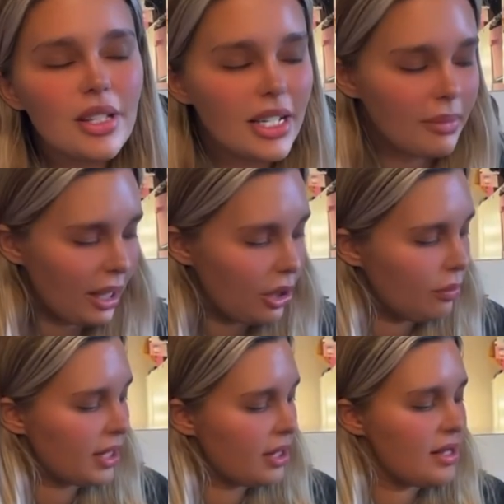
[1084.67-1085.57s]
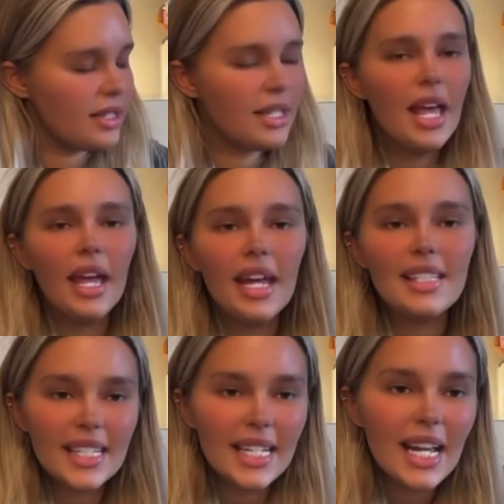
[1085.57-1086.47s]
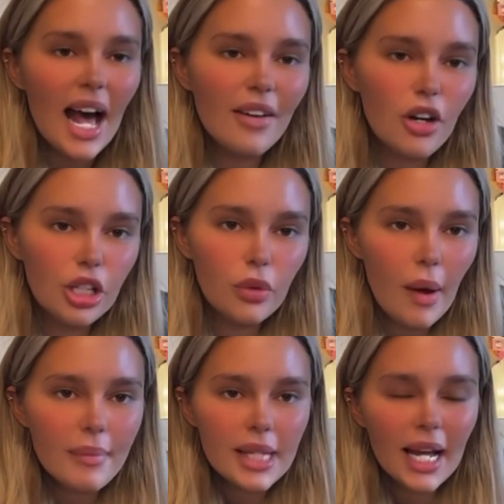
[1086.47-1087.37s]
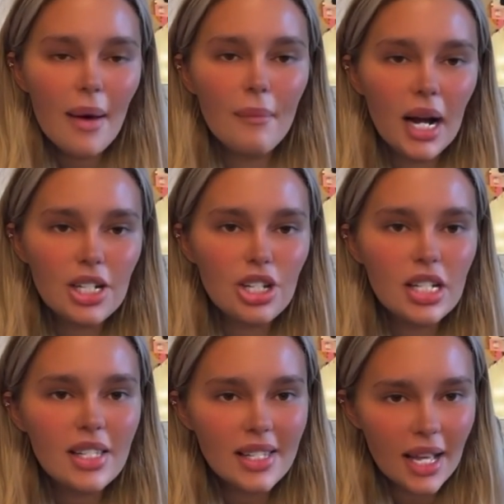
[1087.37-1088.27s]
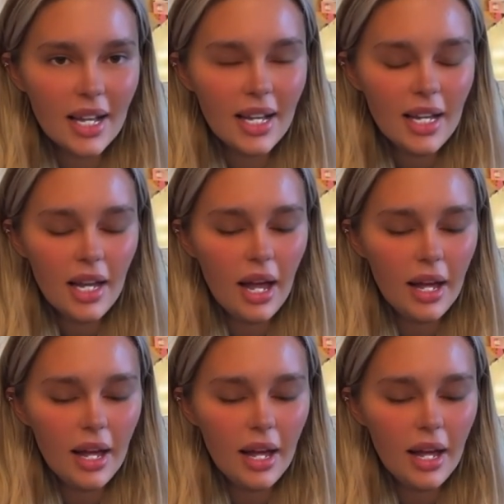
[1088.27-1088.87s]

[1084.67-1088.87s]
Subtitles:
gutted about, because it did have on the website a matching skirt.